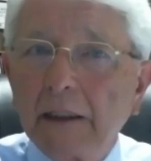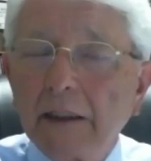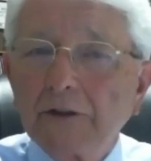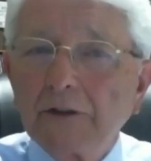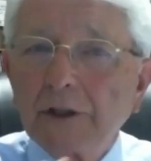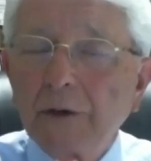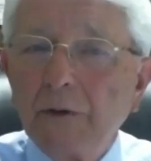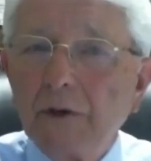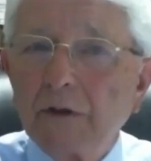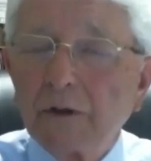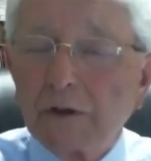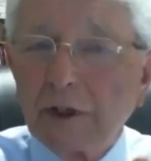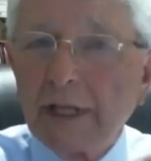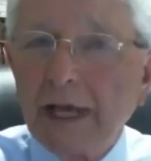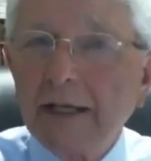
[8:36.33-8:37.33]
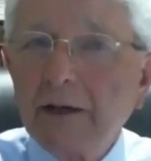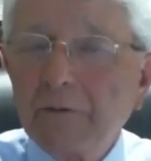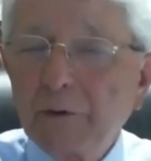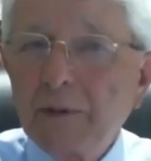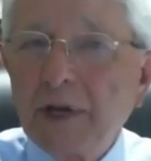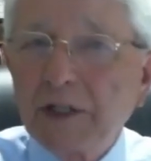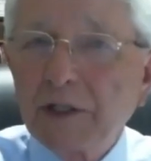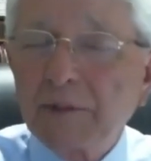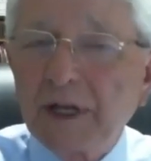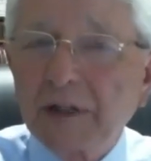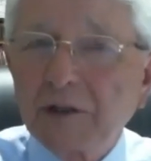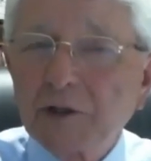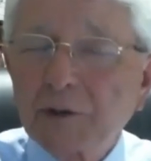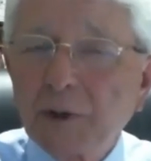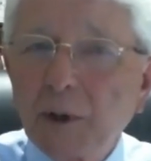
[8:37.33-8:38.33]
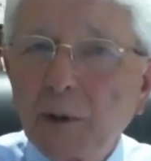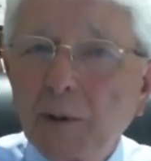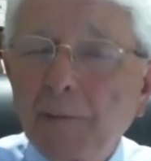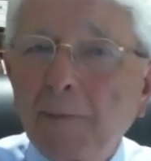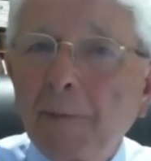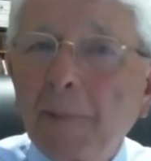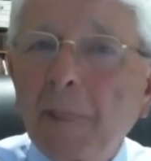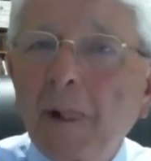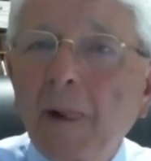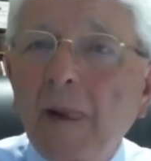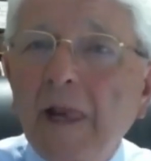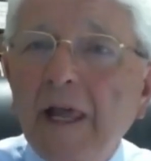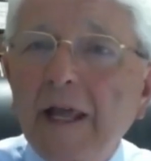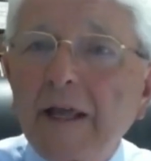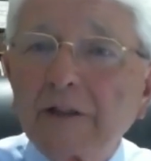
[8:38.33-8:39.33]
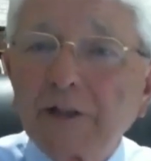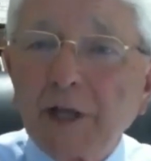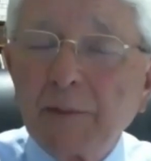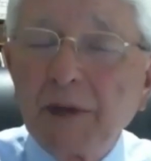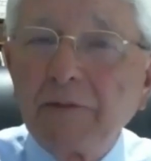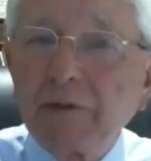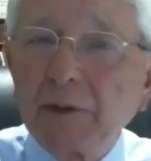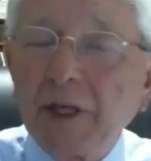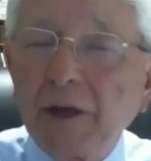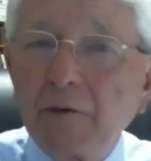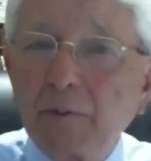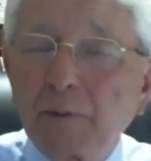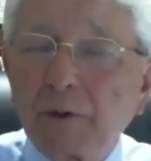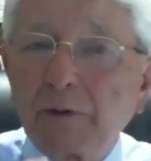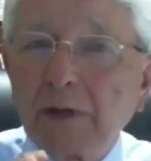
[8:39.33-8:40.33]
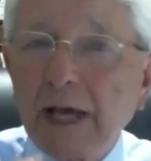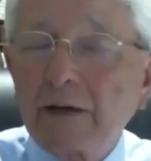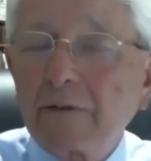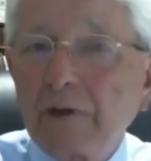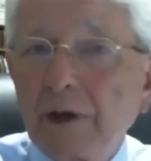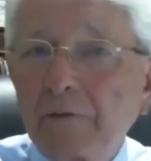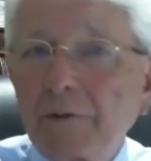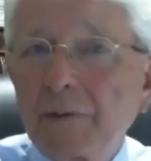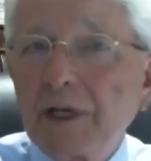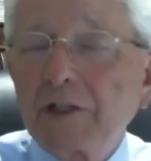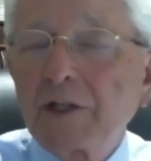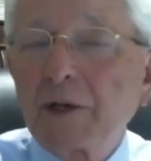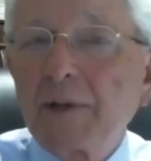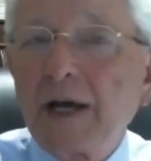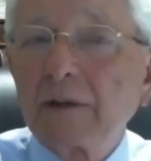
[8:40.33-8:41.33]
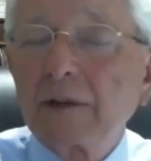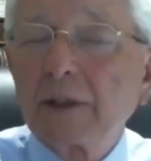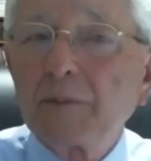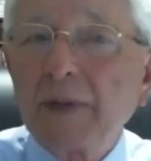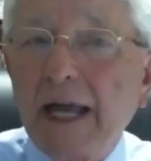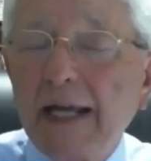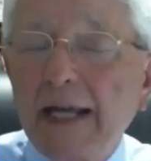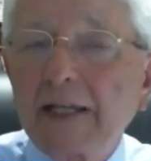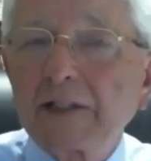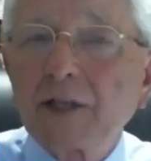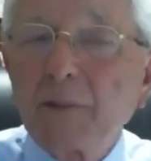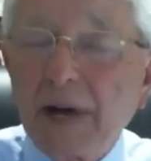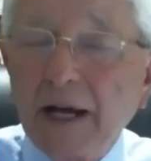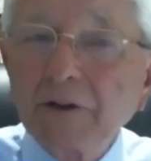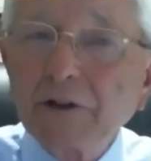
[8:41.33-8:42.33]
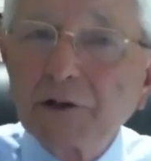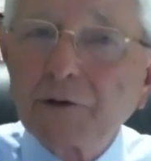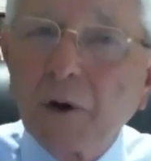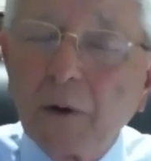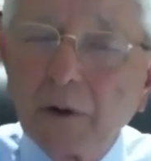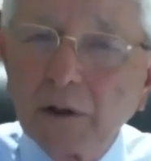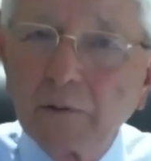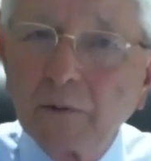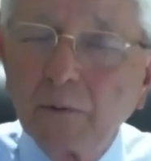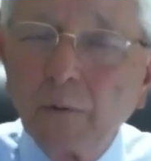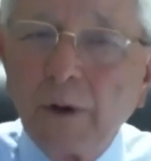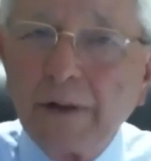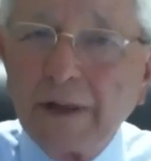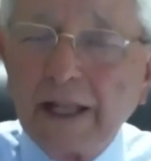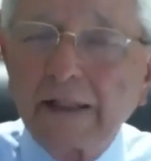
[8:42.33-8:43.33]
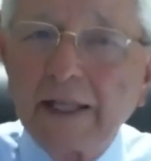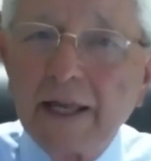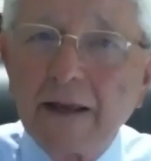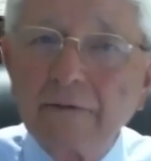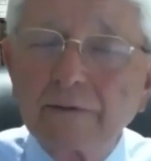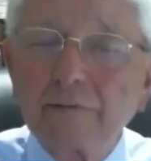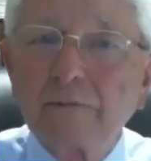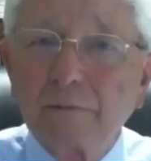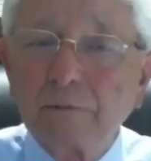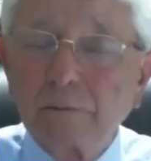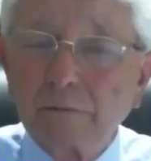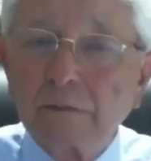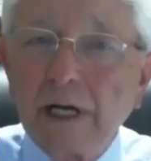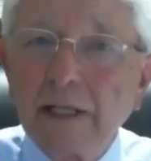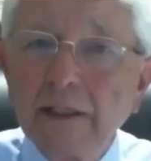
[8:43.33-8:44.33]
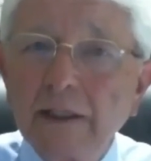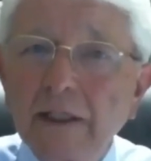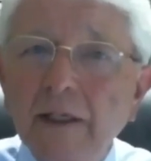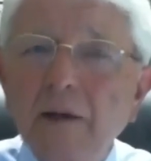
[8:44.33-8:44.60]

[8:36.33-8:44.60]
So there's a lot of information about stroke. Some even give a lot of information about packets about stroke when they leave, right?